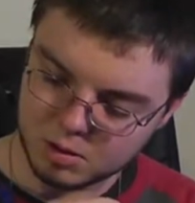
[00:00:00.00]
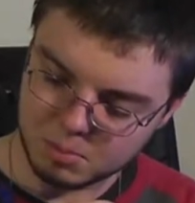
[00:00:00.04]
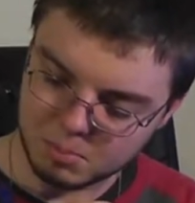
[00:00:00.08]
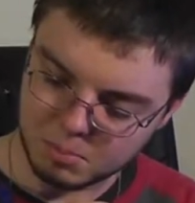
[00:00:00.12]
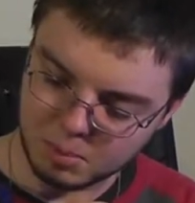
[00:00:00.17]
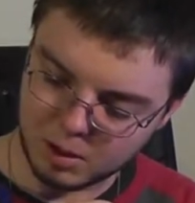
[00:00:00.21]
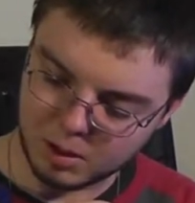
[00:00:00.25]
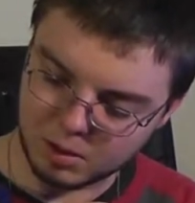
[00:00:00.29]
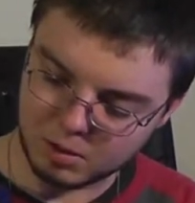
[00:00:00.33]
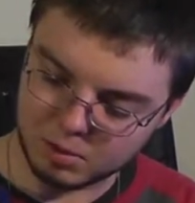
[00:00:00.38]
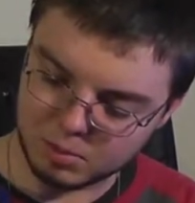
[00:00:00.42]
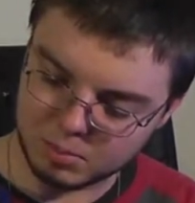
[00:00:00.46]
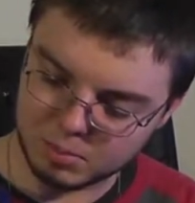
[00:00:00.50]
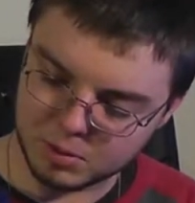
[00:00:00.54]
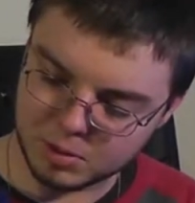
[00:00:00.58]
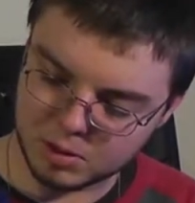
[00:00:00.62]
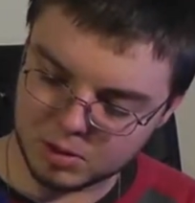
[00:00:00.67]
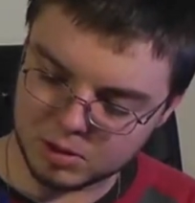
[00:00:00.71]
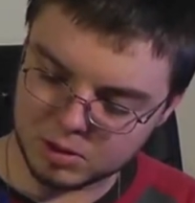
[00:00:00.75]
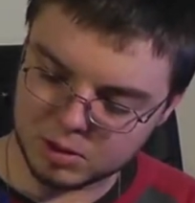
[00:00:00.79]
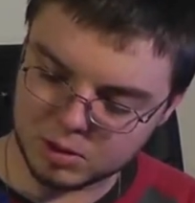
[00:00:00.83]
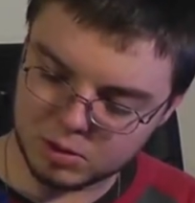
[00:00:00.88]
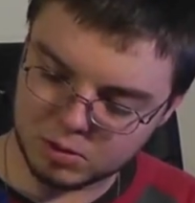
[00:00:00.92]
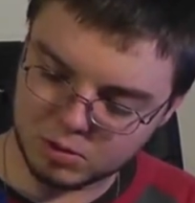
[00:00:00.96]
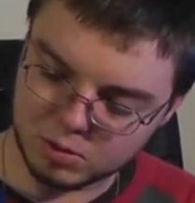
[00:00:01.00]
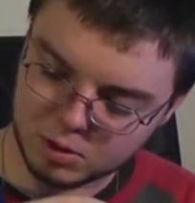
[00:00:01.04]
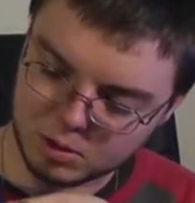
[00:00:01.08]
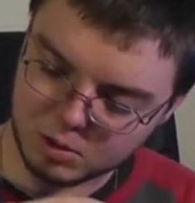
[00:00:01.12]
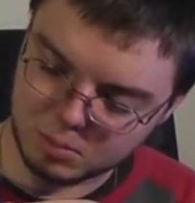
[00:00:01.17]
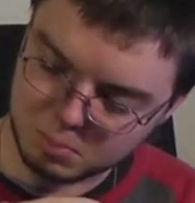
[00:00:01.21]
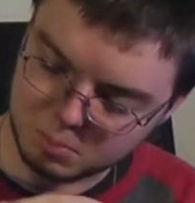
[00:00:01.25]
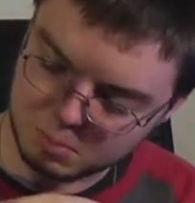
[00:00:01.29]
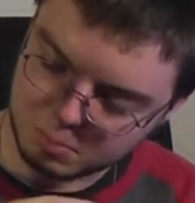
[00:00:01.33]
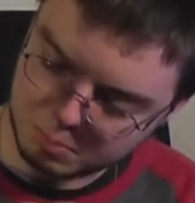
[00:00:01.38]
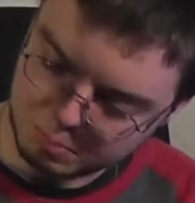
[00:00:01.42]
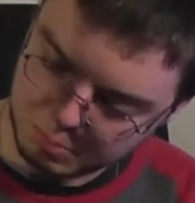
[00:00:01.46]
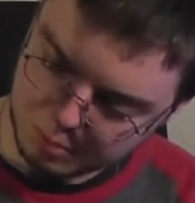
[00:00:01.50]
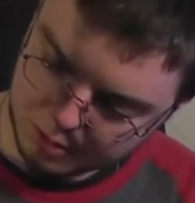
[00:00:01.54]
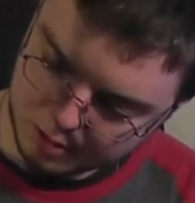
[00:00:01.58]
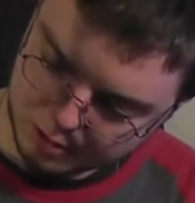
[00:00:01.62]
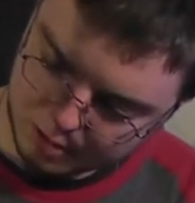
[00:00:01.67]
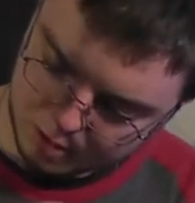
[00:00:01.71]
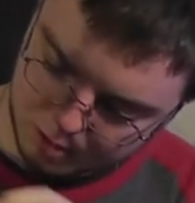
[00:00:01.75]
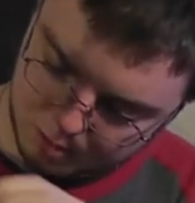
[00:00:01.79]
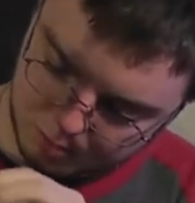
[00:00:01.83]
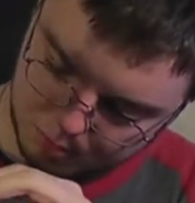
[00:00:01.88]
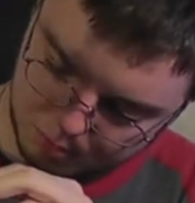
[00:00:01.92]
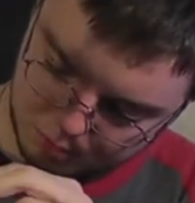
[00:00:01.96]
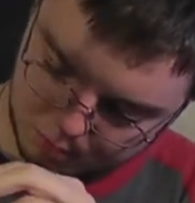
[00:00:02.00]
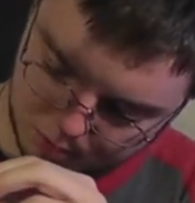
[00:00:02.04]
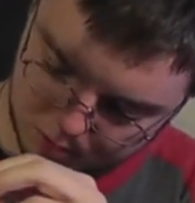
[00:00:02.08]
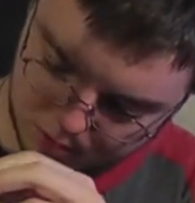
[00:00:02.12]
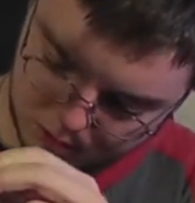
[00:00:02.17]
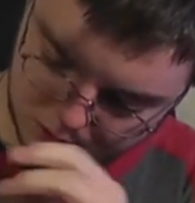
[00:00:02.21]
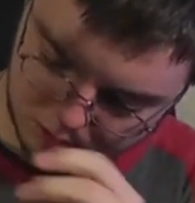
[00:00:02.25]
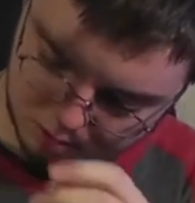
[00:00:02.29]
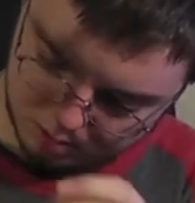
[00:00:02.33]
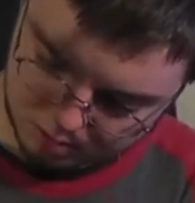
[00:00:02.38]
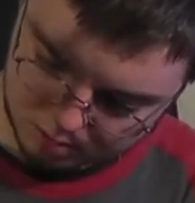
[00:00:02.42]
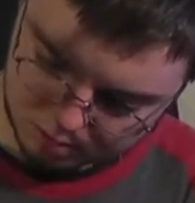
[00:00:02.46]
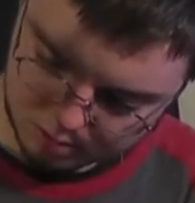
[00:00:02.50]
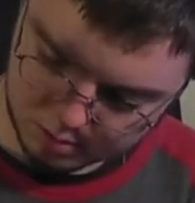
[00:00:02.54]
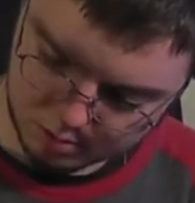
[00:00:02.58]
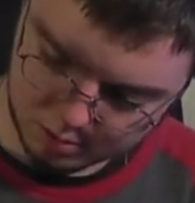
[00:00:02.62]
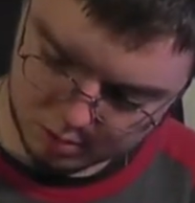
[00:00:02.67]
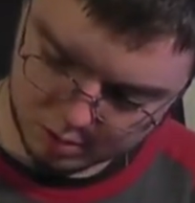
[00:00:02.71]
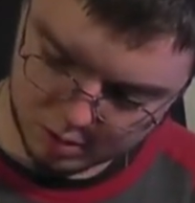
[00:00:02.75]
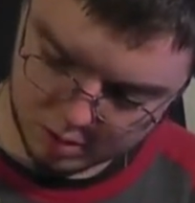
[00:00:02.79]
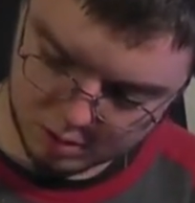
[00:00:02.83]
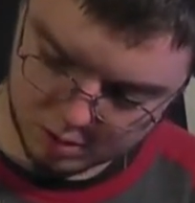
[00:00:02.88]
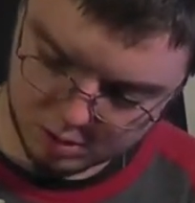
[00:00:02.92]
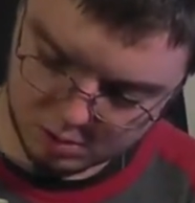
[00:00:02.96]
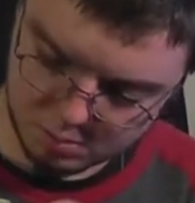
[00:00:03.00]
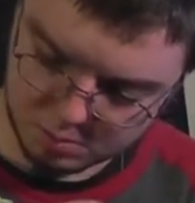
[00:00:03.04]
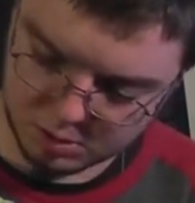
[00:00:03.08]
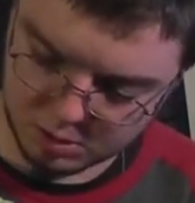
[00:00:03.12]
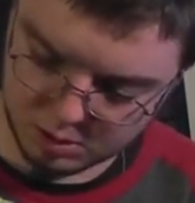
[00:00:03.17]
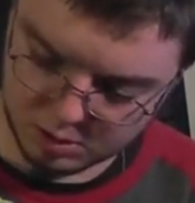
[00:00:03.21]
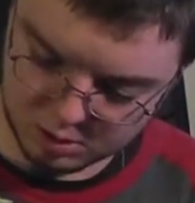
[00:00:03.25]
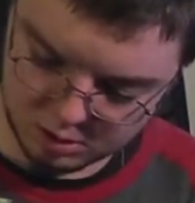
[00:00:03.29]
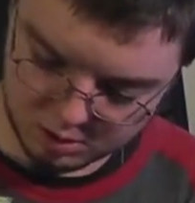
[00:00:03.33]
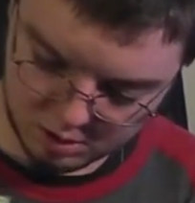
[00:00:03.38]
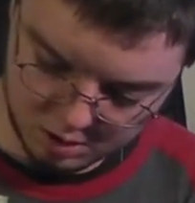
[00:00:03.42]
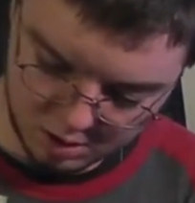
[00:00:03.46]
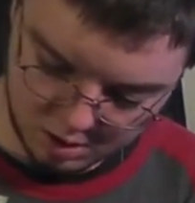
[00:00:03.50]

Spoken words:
battery bit is doing pressed up through here. I'll deal with that in a bit.